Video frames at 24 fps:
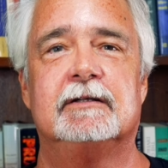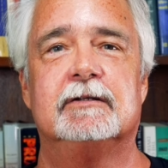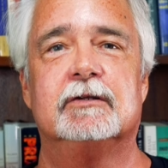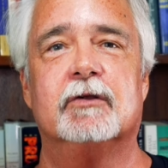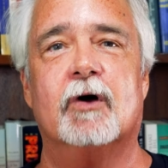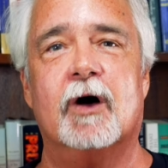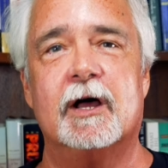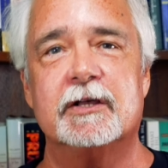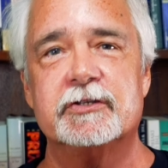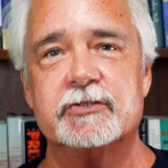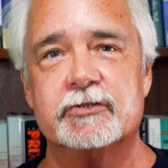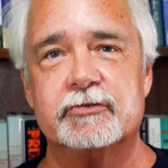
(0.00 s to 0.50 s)

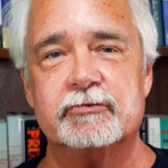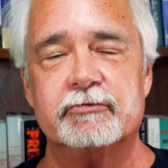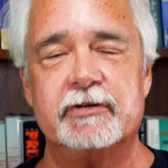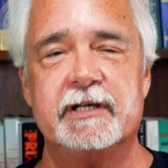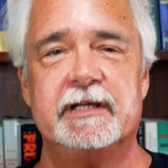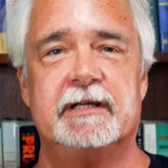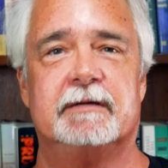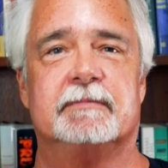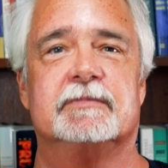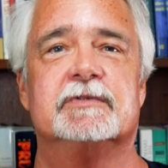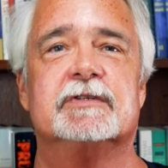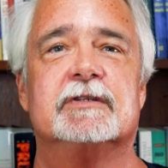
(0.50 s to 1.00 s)
Lost
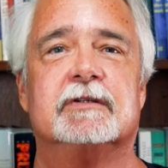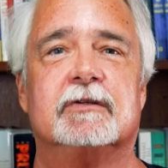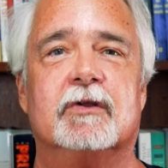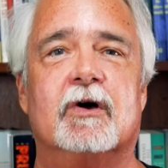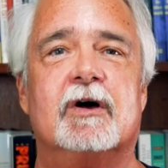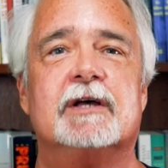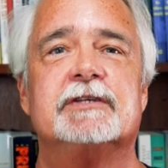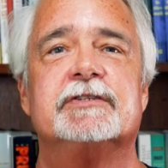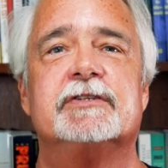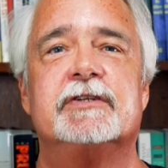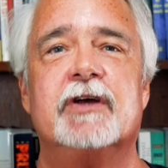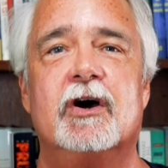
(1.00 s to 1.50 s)
dreams,
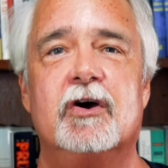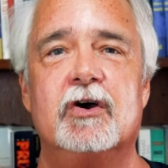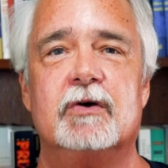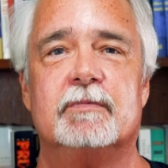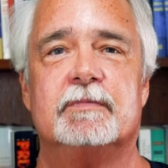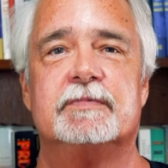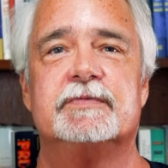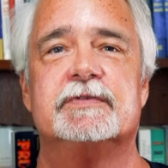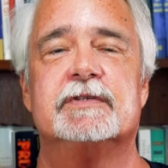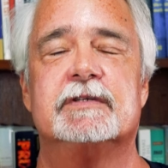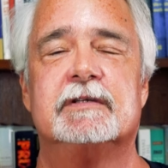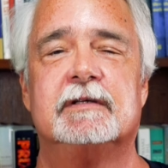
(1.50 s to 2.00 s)
lost
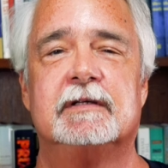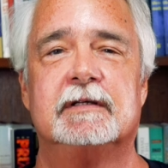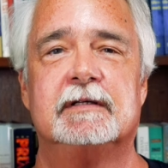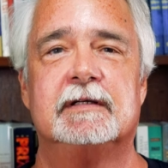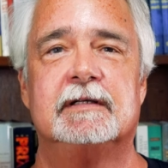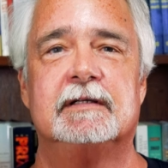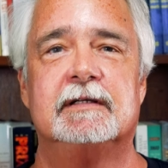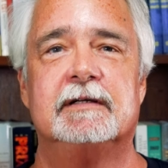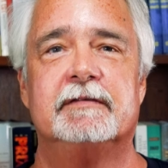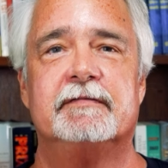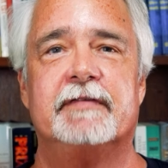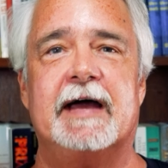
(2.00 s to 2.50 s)
hopes,
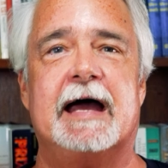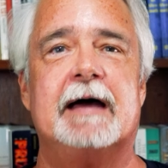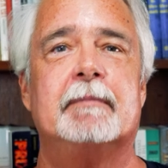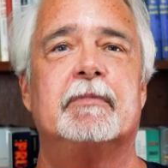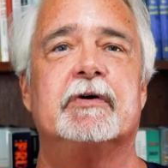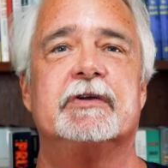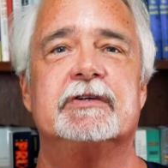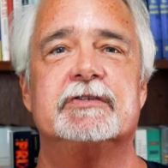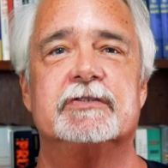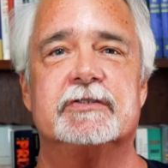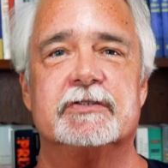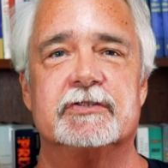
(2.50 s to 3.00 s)

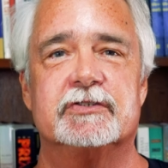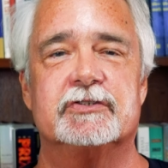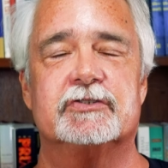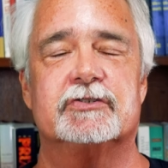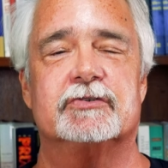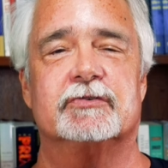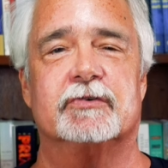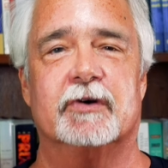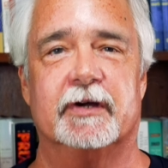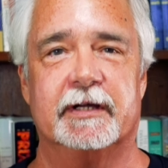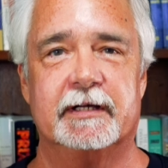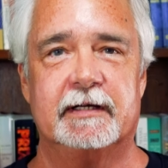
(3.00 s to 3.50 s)
families
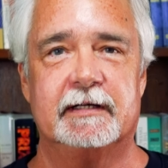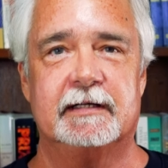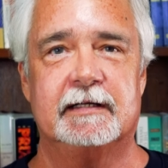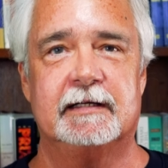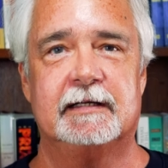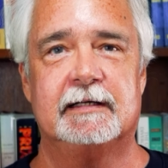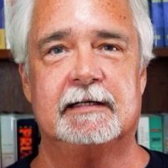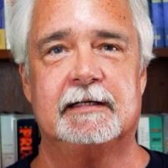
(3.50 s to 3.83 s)
destroyed.